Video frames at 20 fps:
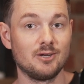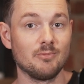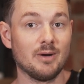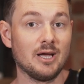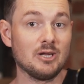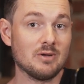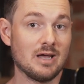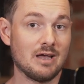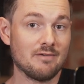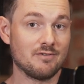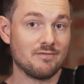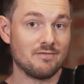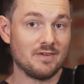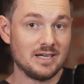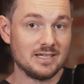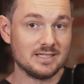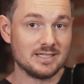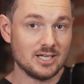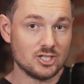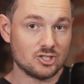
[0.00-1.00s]
where you have a
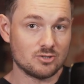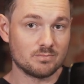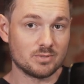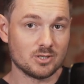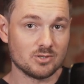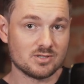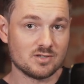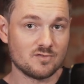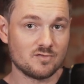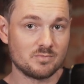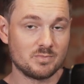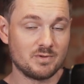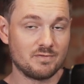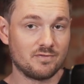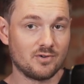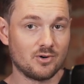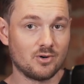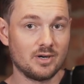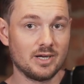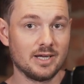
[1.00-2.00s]
validation process
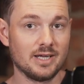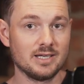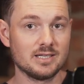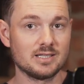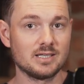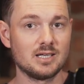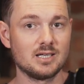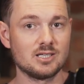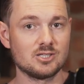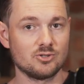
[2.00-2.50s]
beforehand.